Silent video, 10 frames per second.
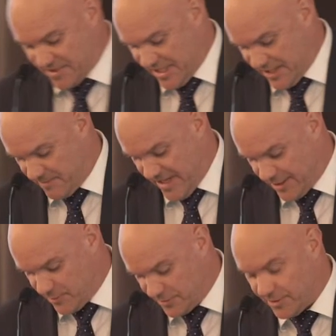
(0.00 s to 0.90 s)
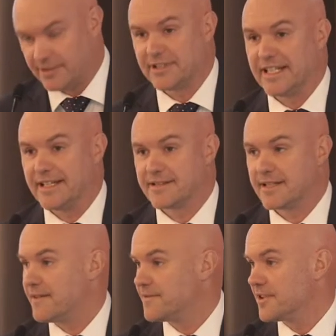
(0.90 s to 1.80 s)
South Bank or Docklands
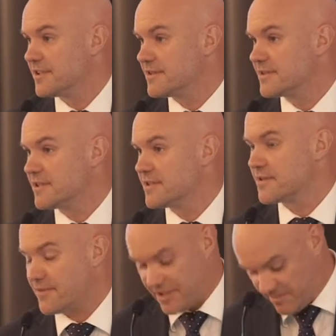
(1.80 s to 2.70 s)
that have these, these three